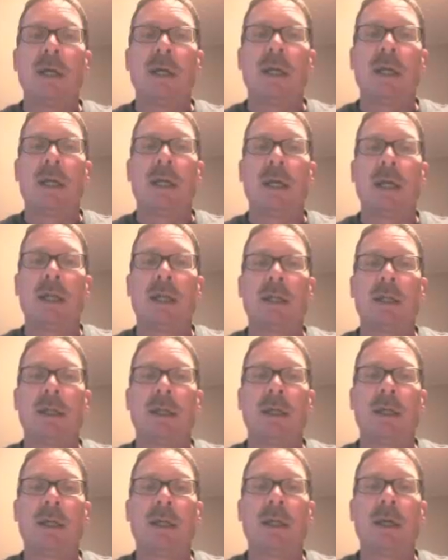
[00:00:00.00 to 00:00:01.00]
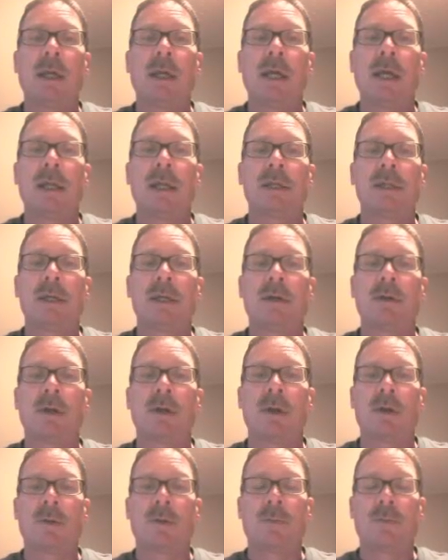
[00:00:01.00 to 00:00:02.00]
In the
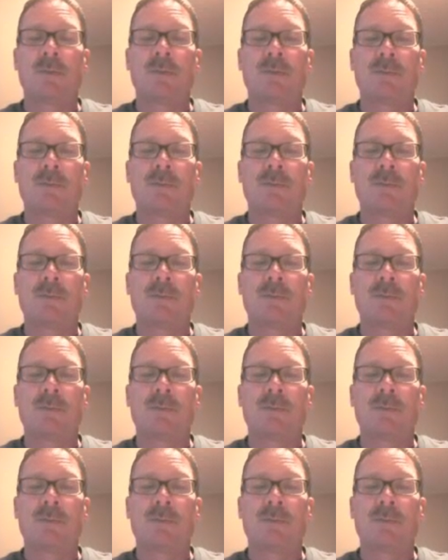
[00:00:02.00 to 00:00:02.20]
anterior